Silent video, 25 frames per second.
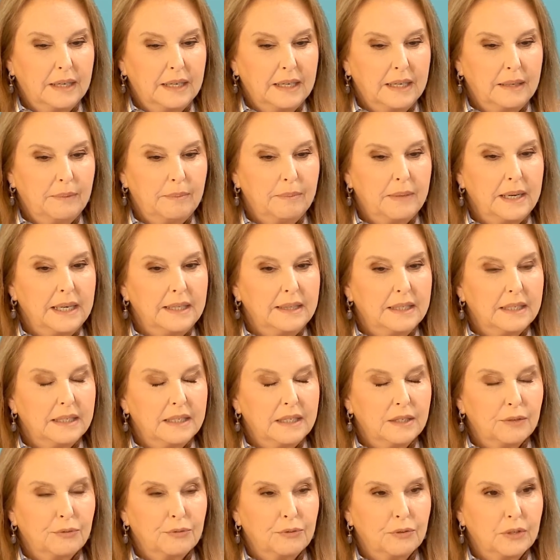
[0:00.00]
it made the
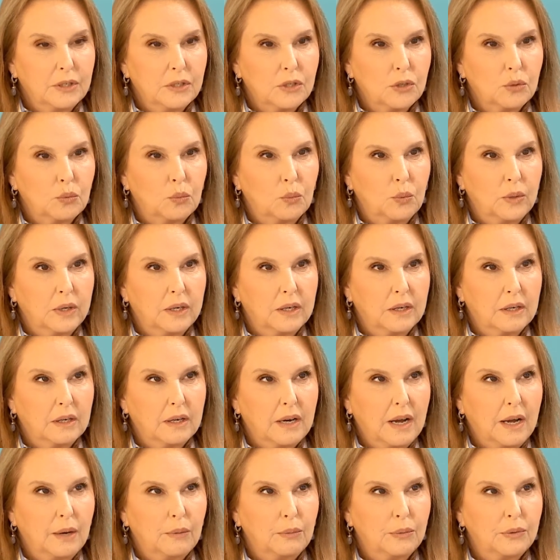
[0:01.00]
difference
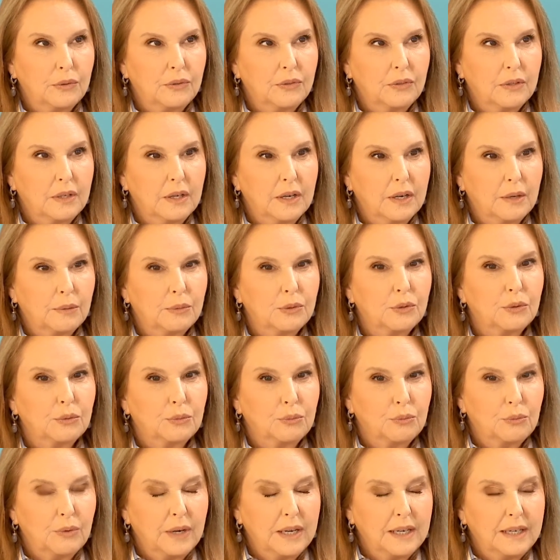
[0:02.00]
where I was
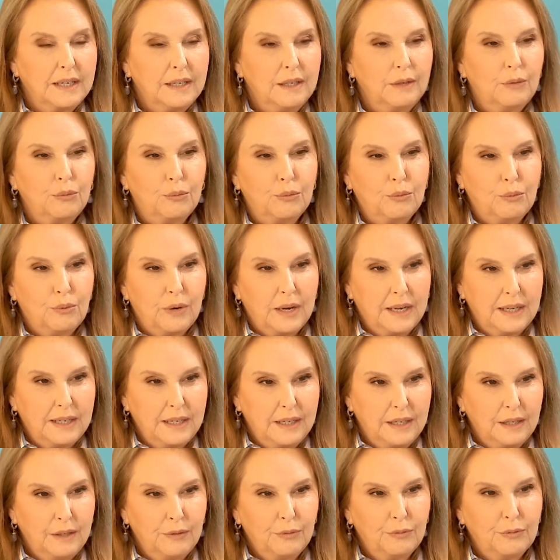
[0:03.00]
already
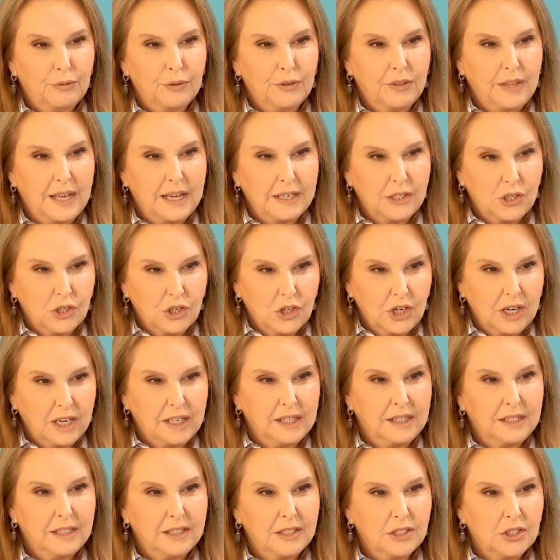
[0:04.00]
ready for that
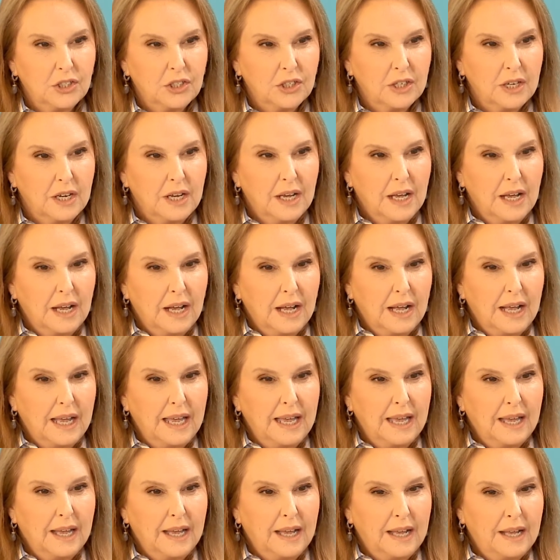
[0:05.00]
change.
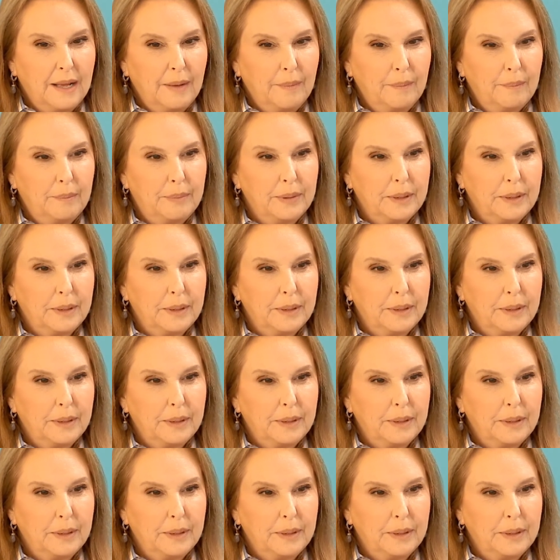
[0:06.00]
Mm-hmm.